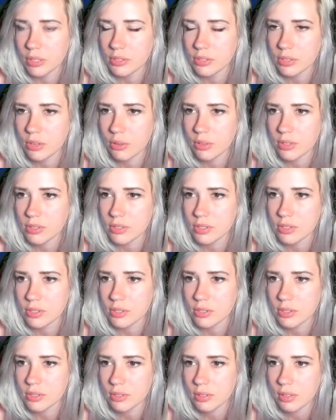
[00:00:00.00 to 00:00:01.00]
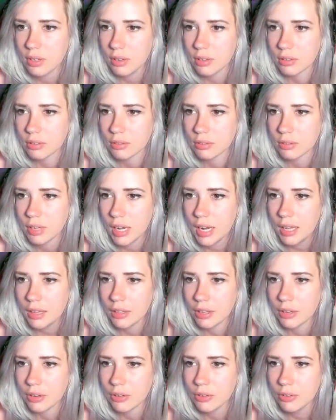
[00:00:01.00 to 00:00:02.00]
So this is... Oh,
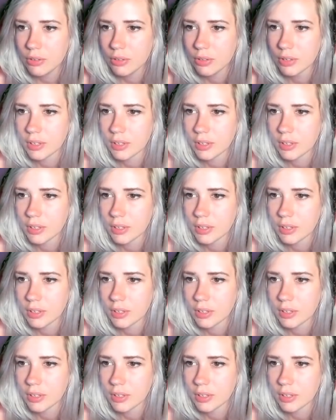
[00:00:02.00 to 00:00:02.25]
hello.